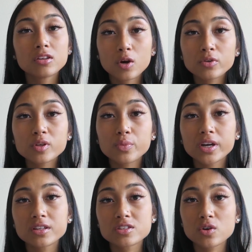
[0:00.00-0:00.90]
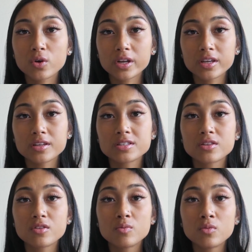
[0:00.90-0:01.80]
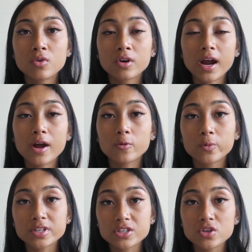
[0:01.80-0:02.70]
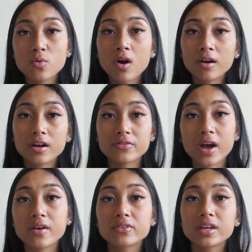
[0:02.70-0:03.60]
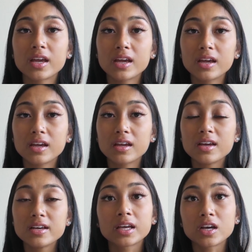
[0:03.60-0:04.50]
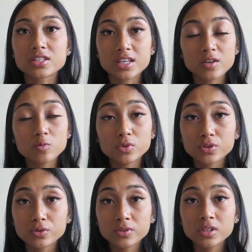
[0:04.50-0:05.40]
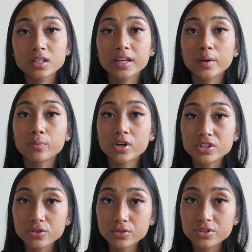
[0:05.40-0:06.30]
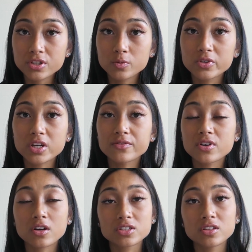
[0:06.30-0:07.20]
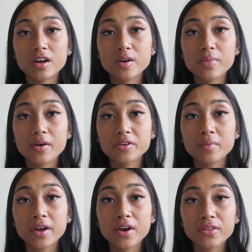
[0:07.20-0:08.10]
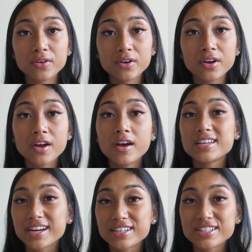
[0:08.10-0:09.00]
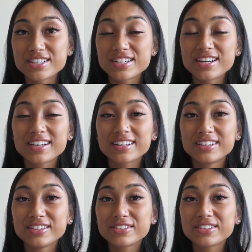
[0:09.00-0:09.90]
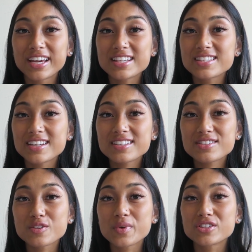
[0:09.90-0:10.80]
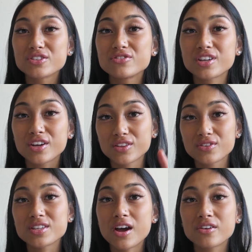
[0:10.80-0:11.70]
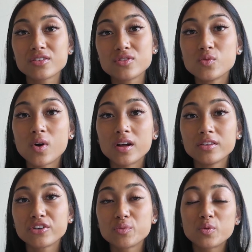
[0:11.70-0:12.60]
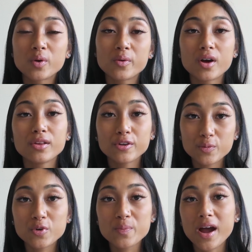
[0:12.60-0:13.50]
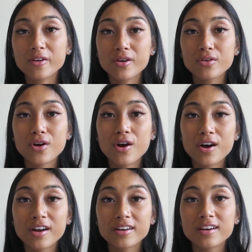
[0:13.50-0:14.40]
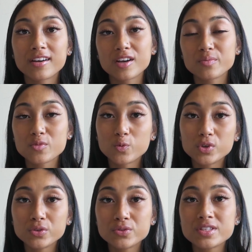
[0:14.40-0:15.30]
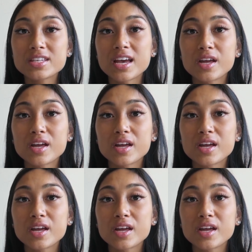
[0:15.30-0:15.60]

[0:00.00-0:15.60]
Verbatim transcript: the lower the Braden score is the more at risk you are of having a like a skin wound like a pressure ulcer which I've talked a lot about in my other dietitian clinical case studies so make sure you check those out if you want a little more a little more background on um, wounds